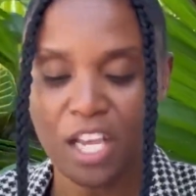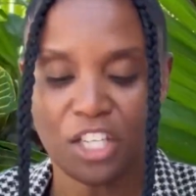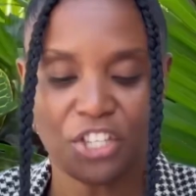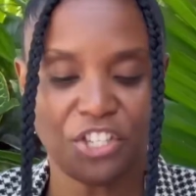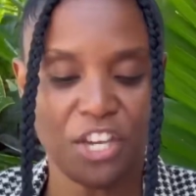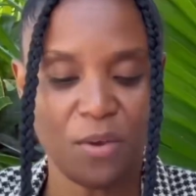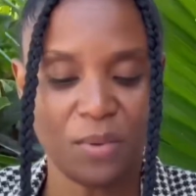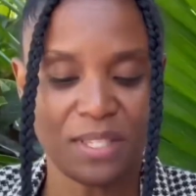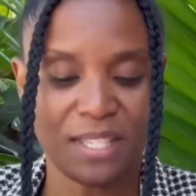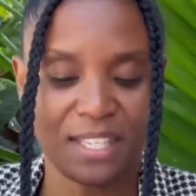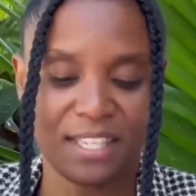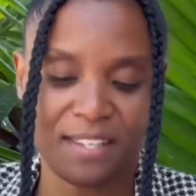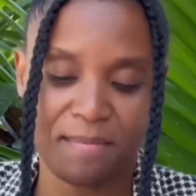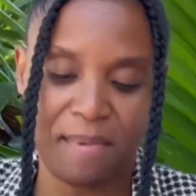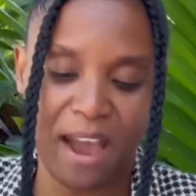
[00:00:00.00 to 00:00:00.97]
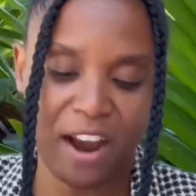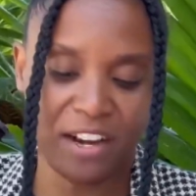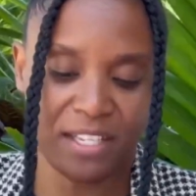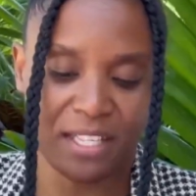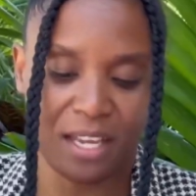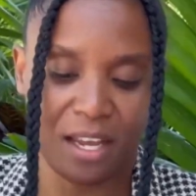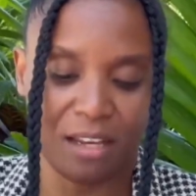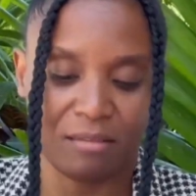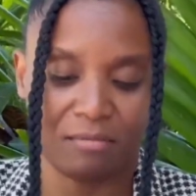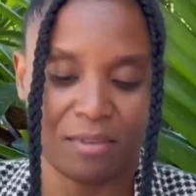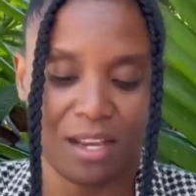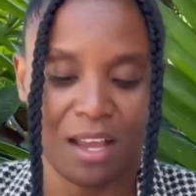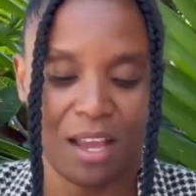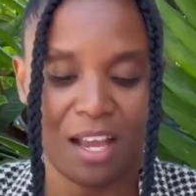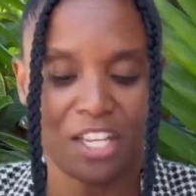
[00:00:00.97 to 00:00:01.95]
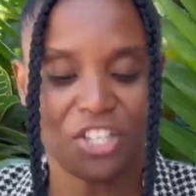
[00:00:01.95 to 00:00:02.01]
She was a Samaritan.
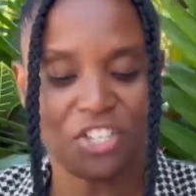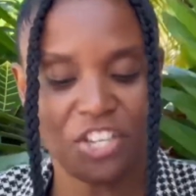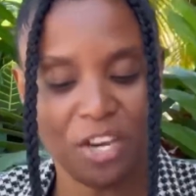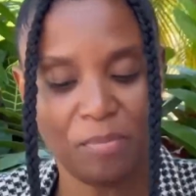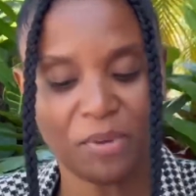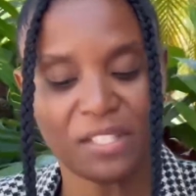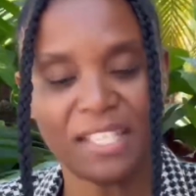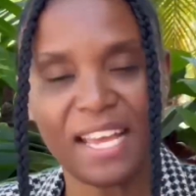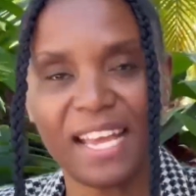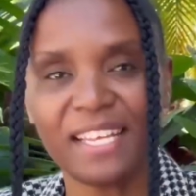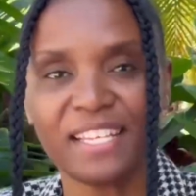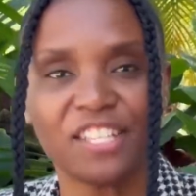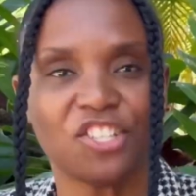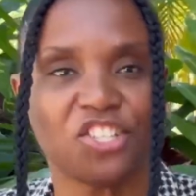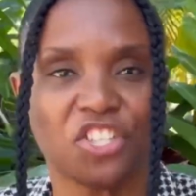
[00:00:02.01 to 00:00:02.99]
She pretended